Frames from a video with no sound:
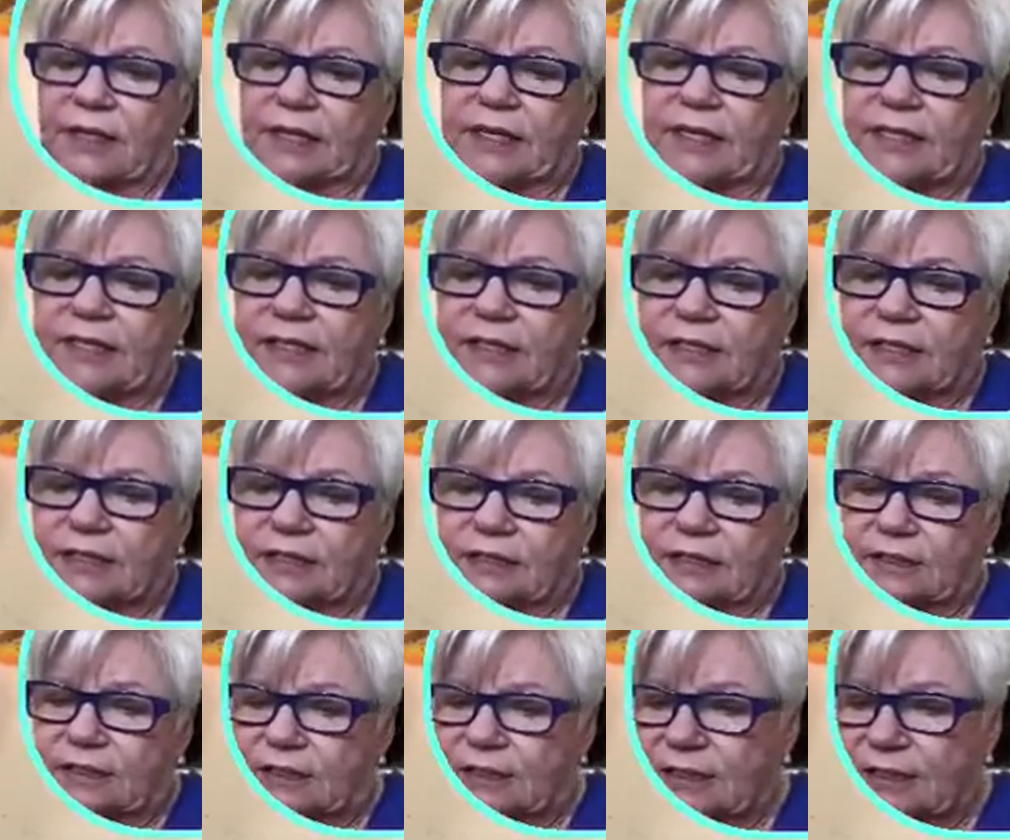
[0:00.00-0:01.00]
It
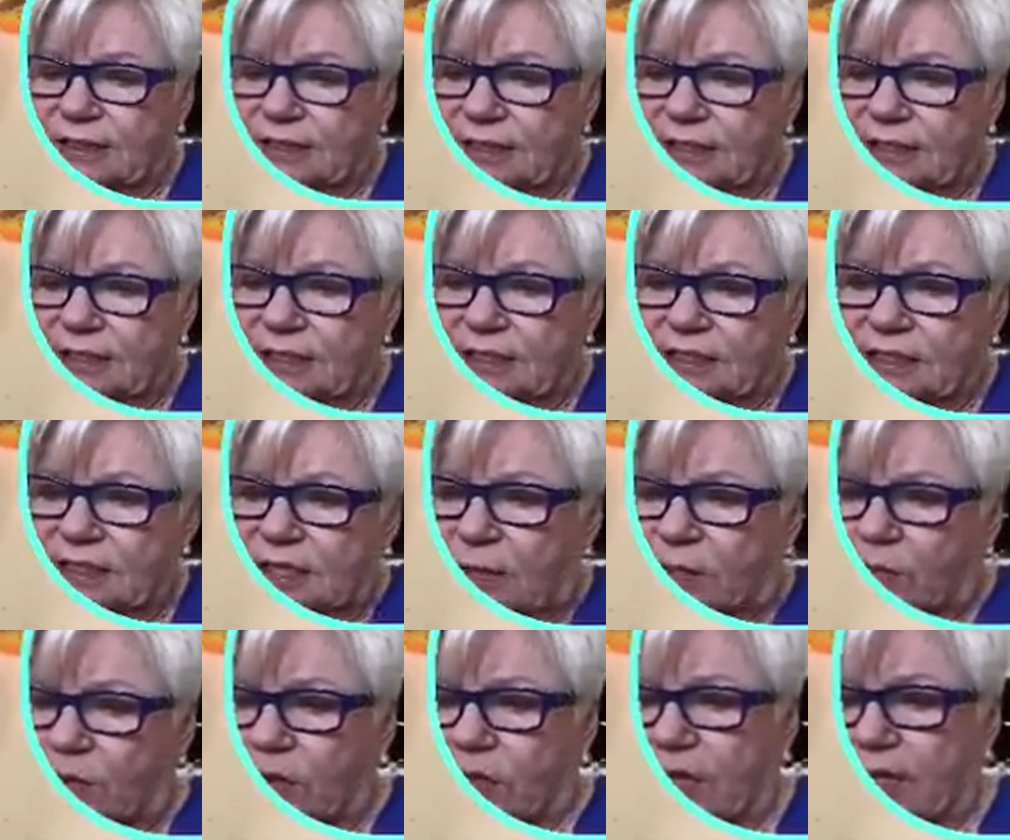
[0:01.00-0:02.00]
isn't
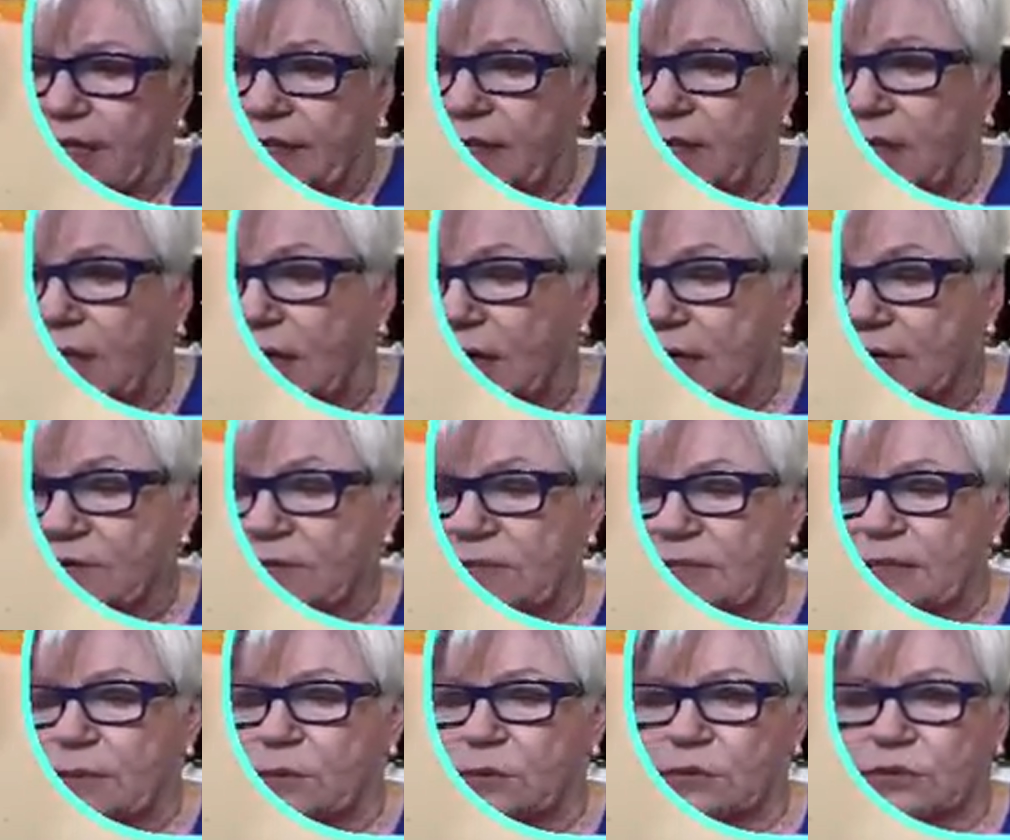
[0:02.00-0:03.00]
stubborn like a lot of
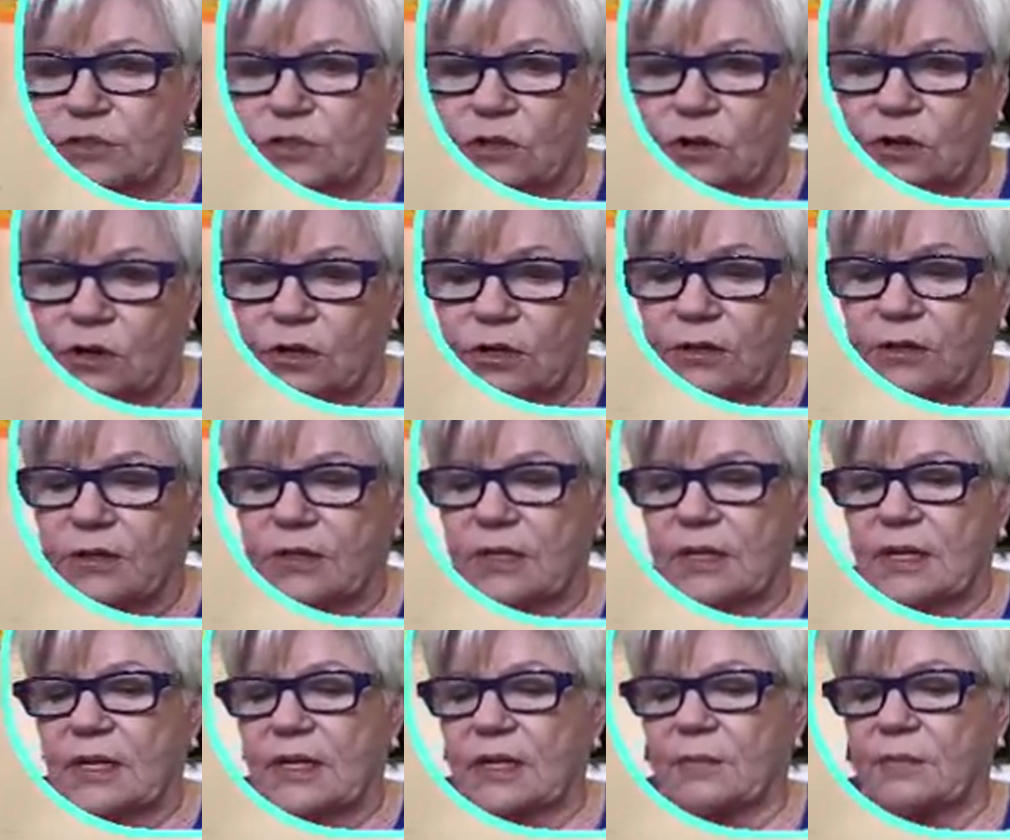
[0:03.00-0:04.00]
labels are,
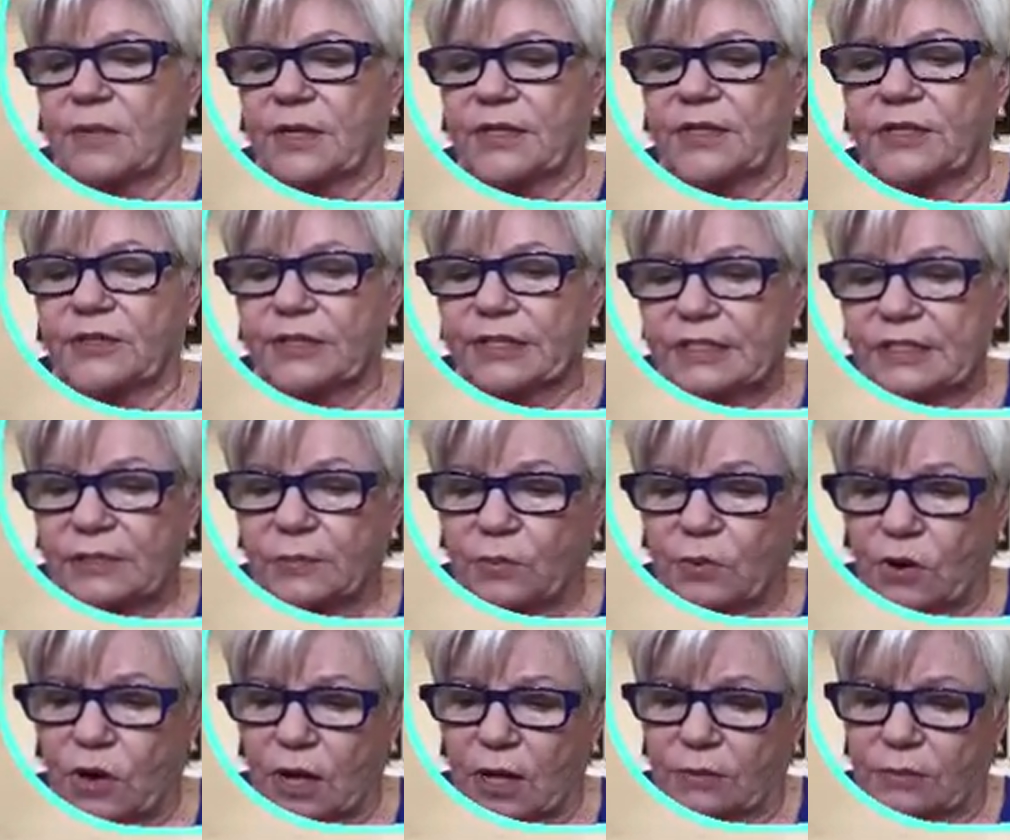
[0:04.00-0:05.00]
but there is a
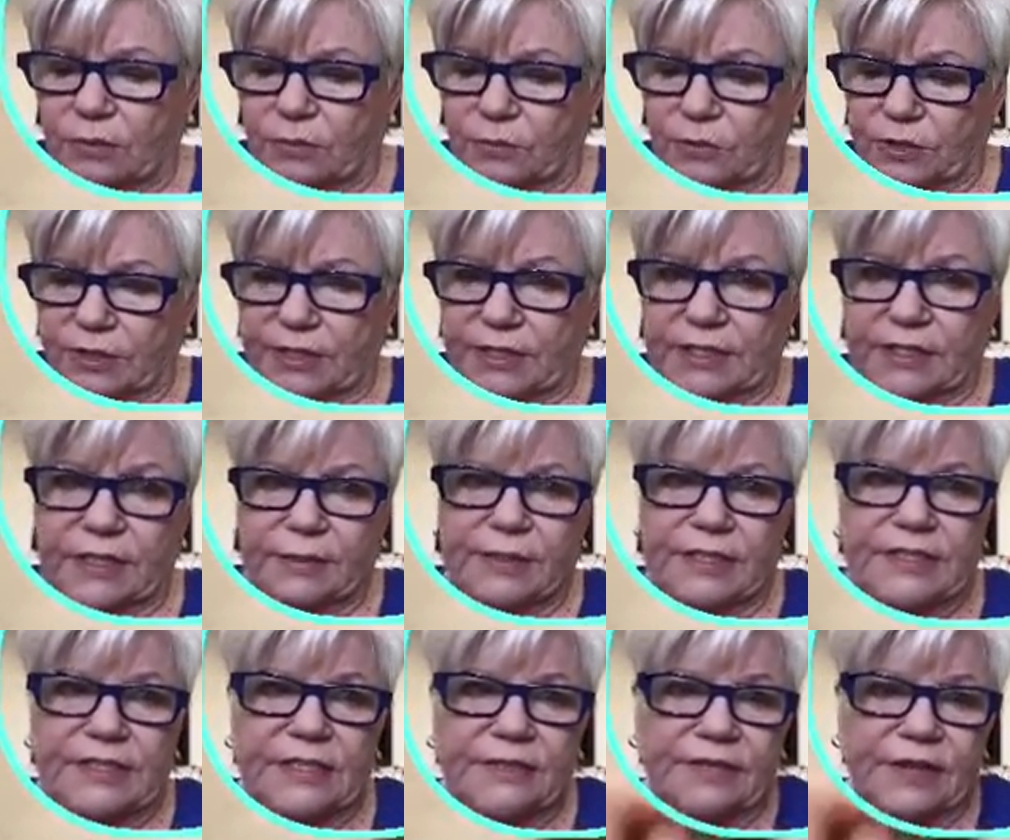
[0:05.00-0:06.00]
problem with it. Let me
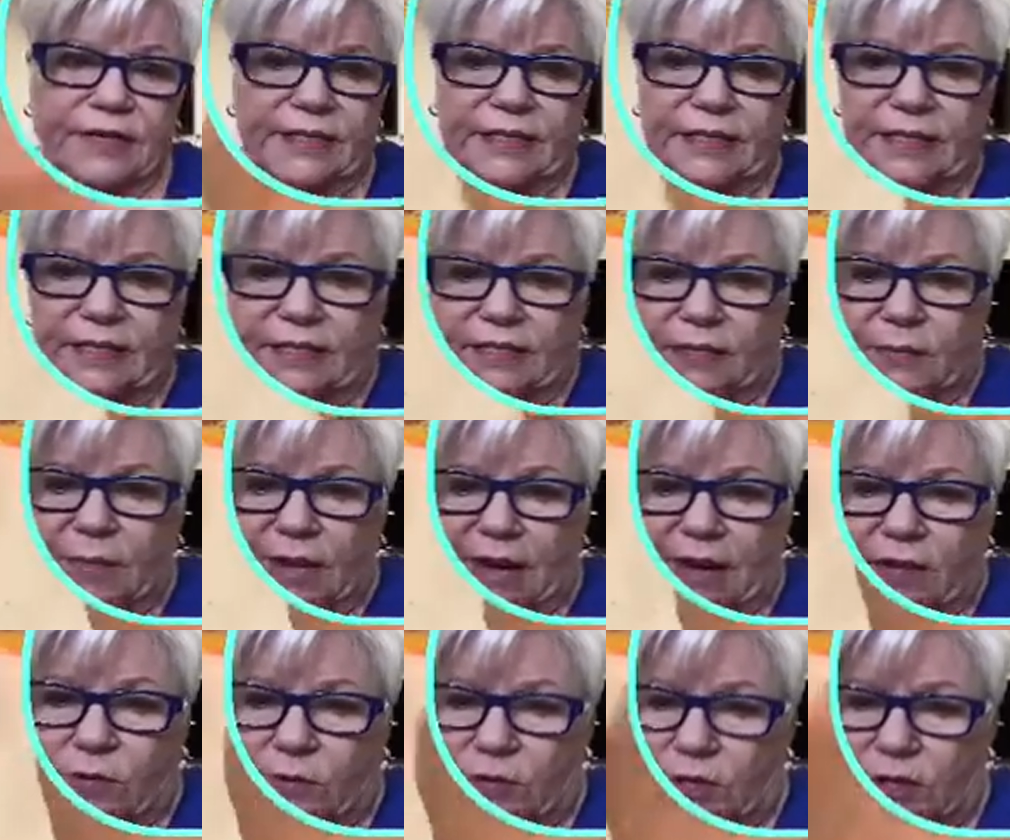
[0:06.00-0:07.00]
see if I can get the
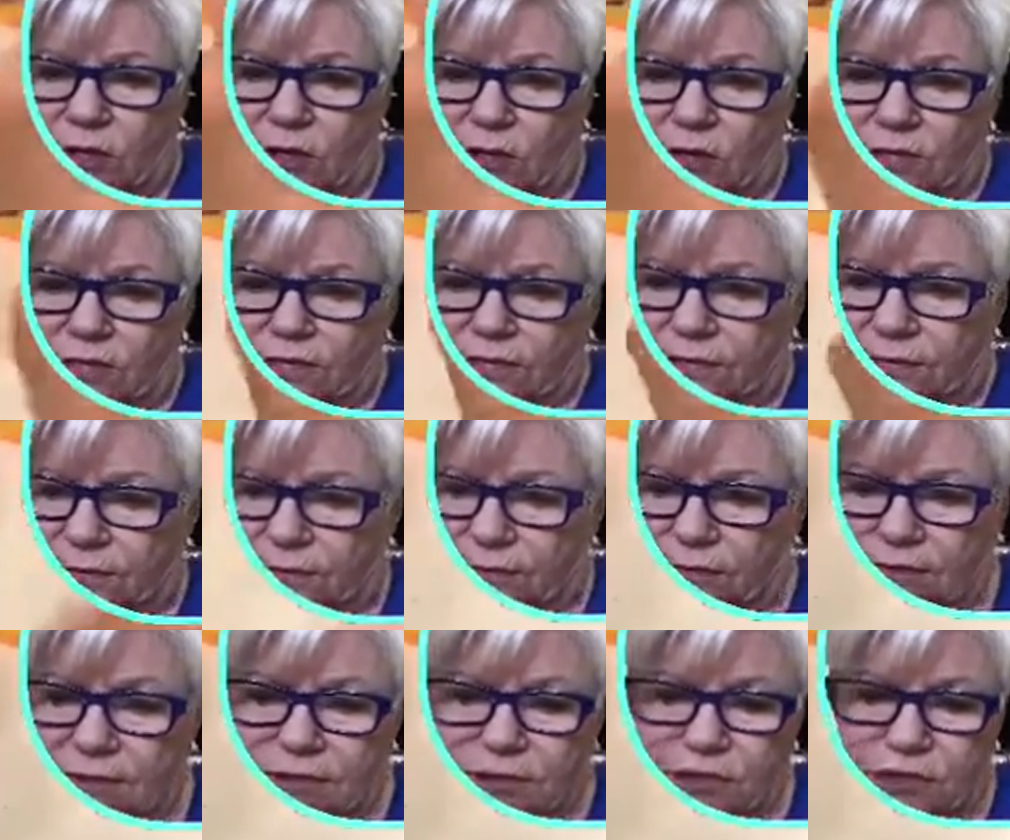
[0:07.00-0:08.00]
back one off.
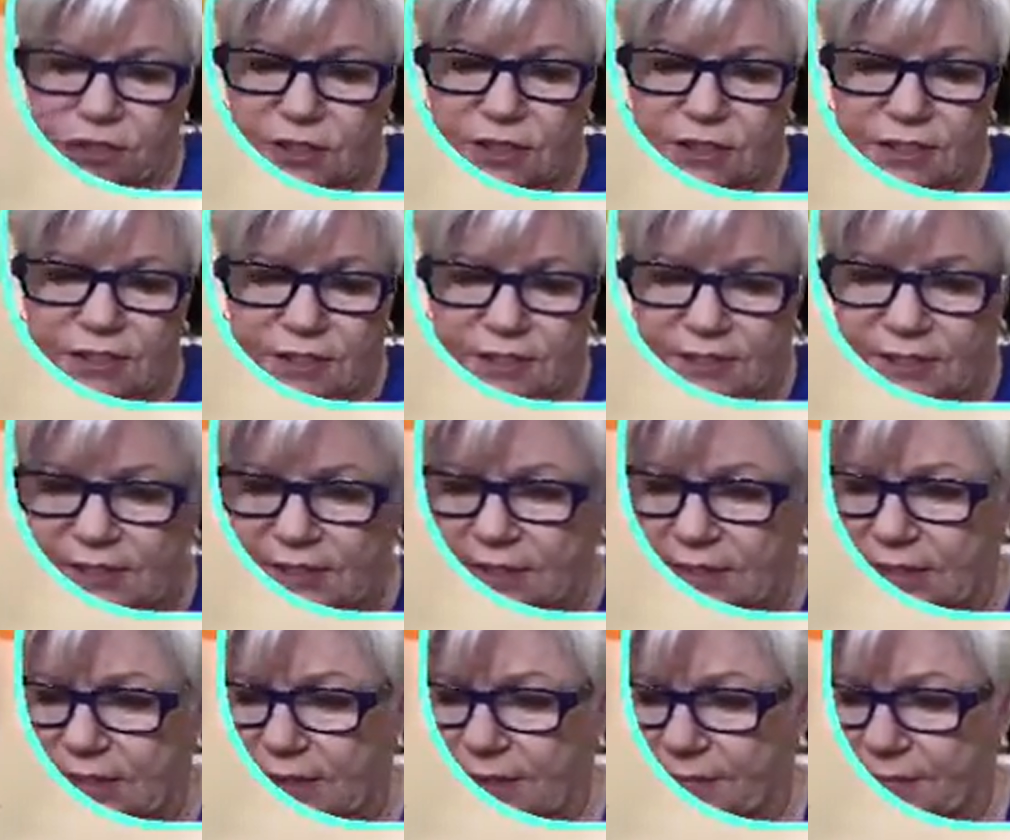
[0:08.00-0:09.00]
Just as
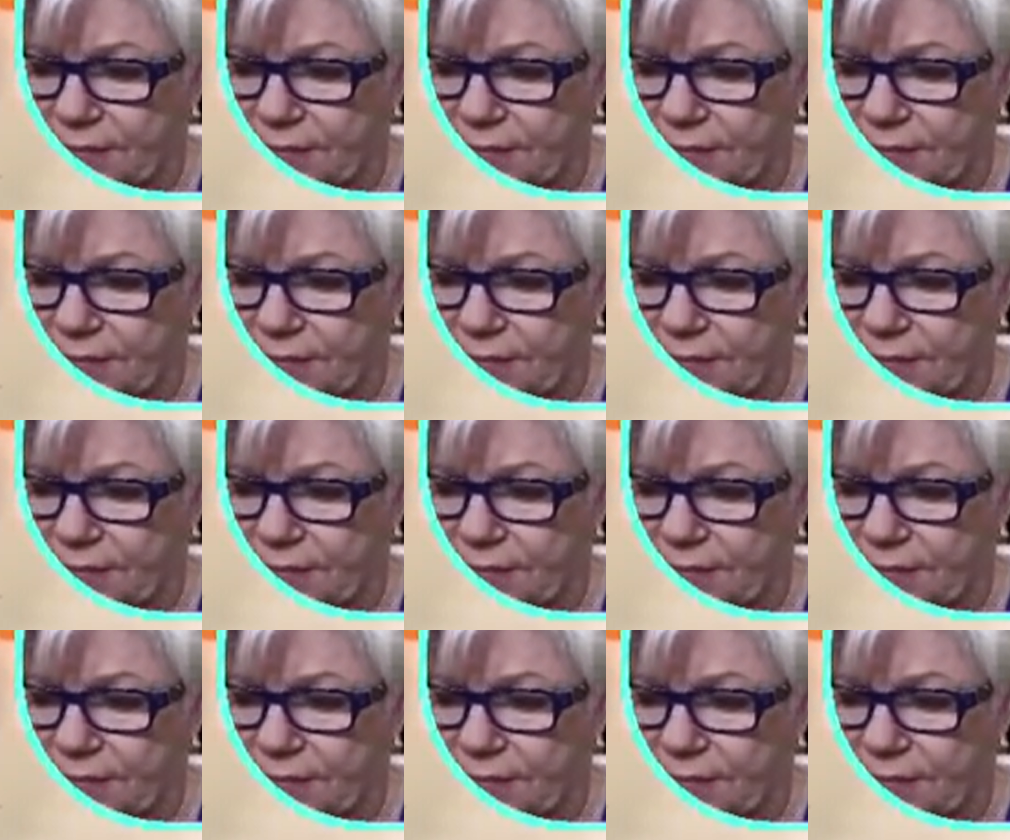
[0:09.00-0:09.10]
easy.